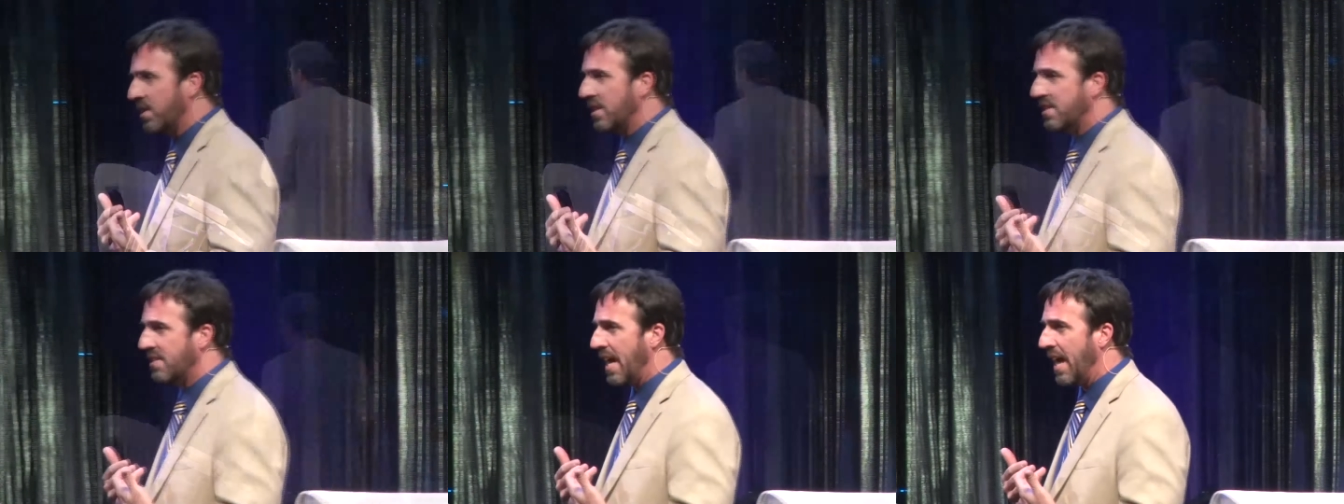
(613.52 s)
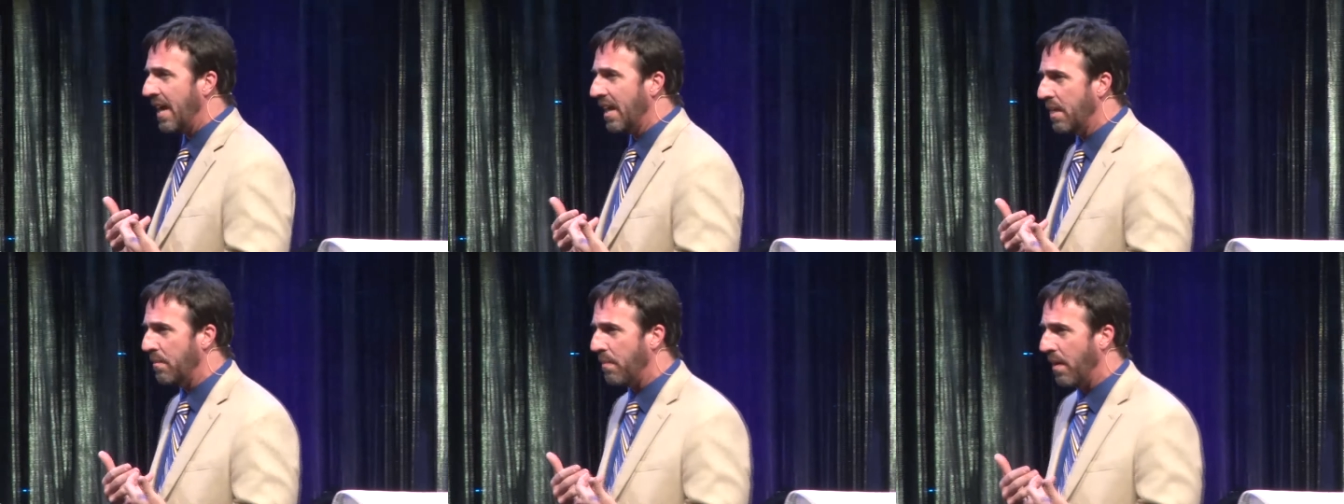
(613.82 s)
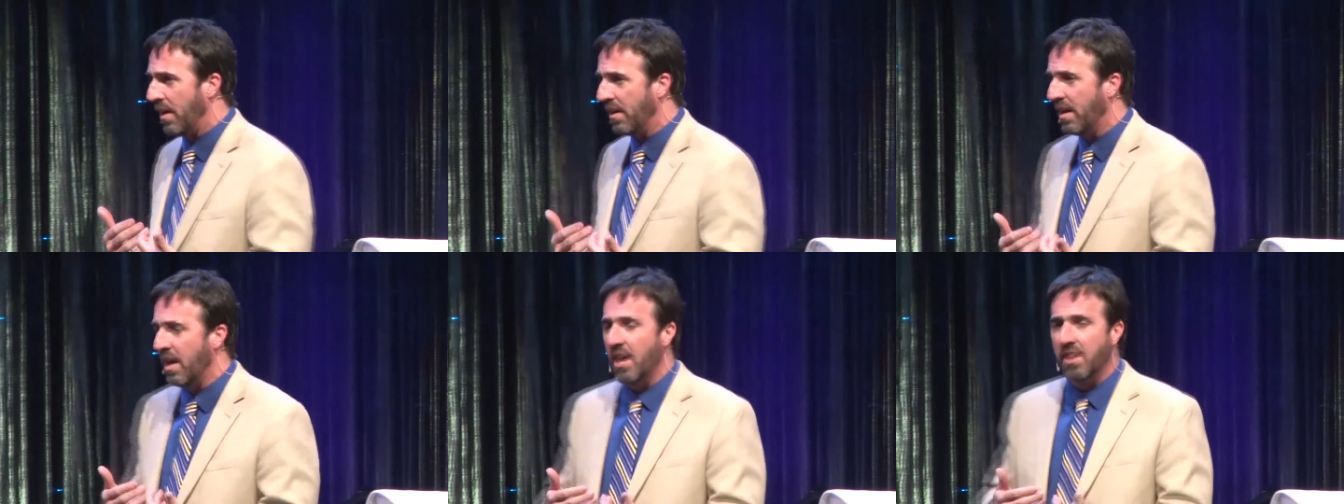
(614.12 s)
the
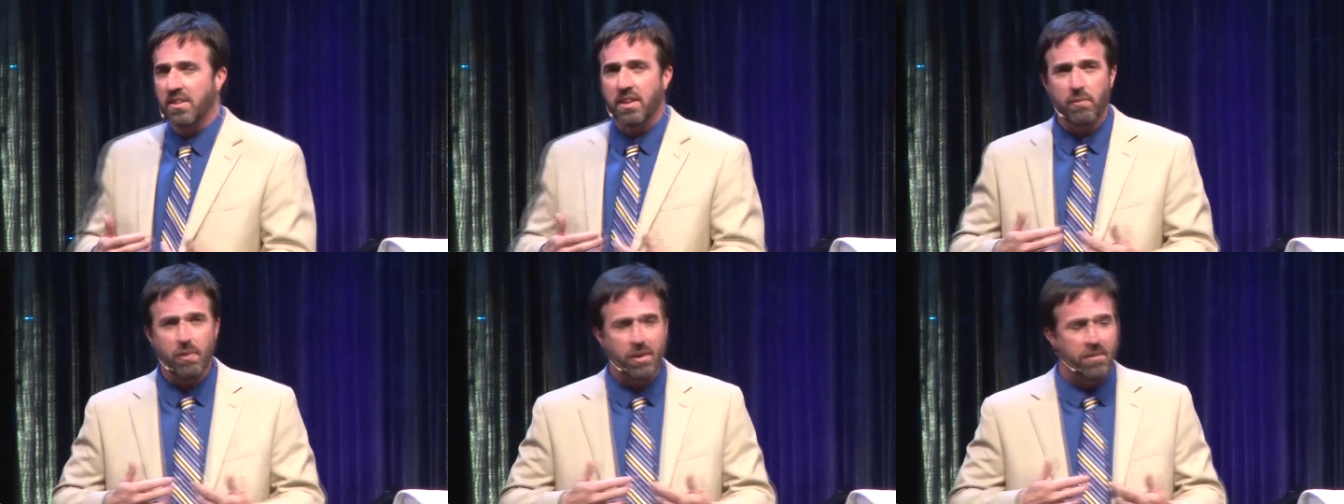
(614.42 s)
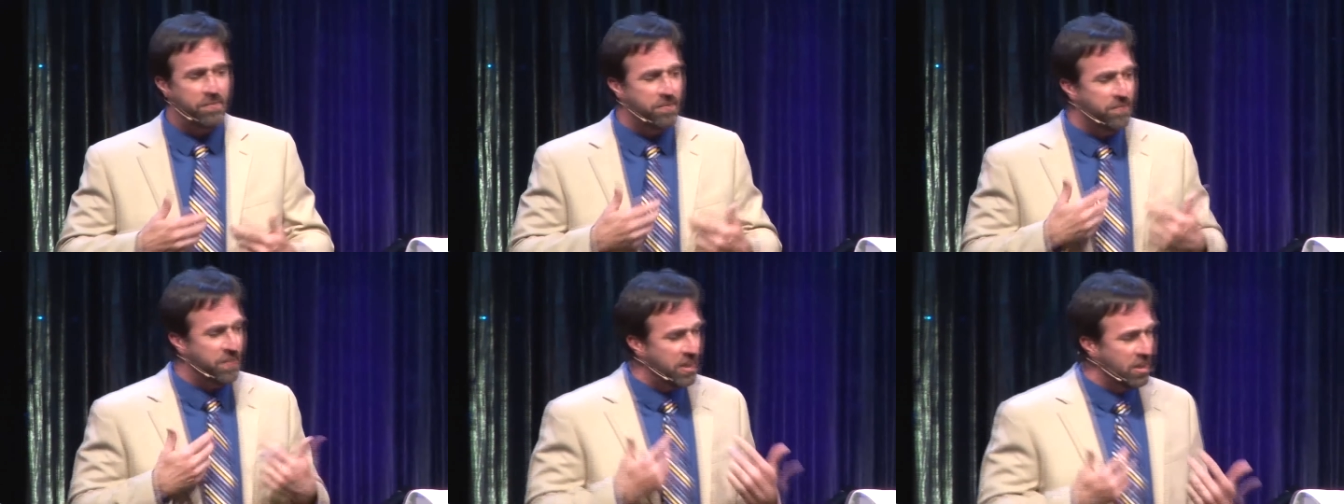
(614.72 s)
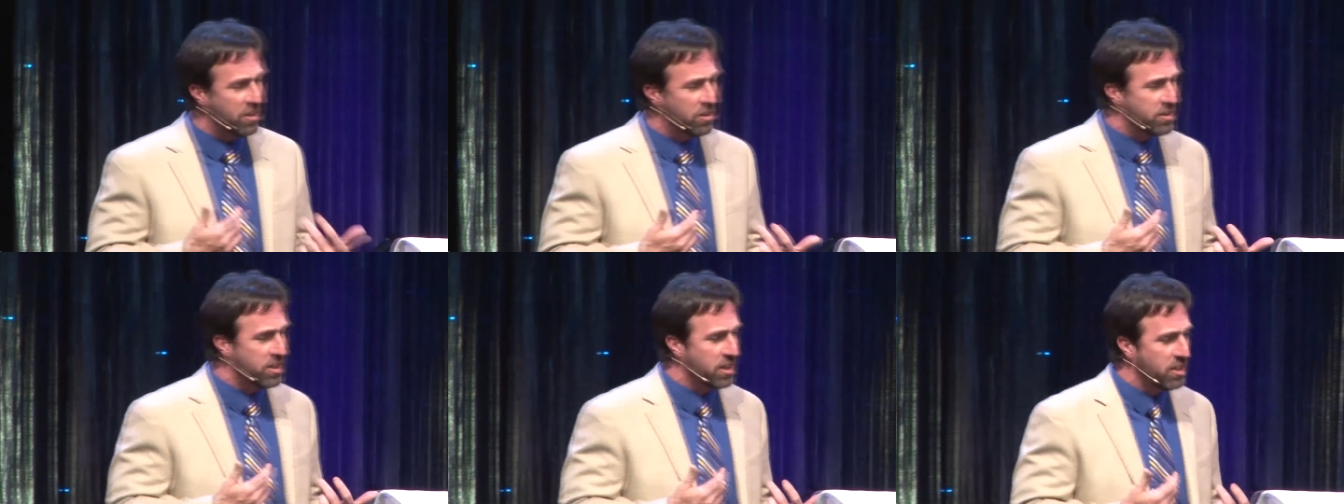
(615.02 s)
Taliban. They
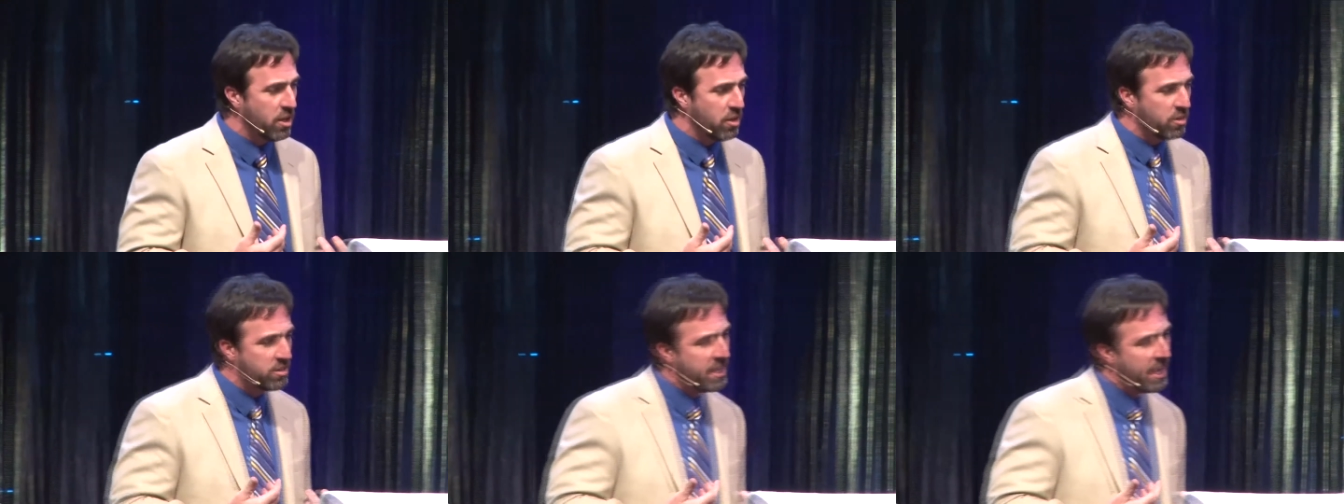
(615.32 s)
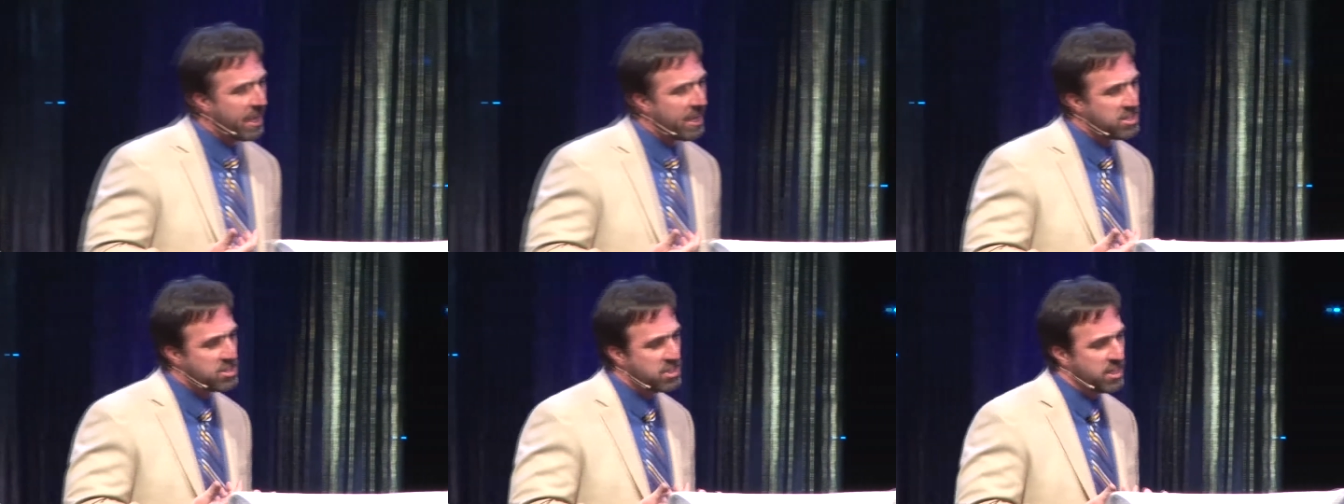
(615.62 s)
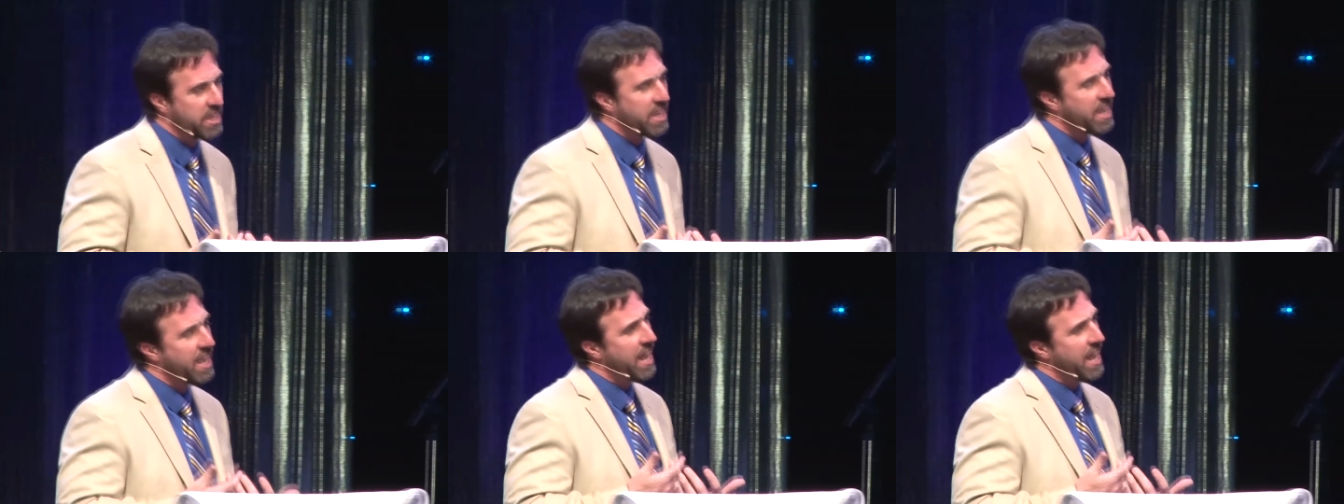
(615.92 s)
revealed the location,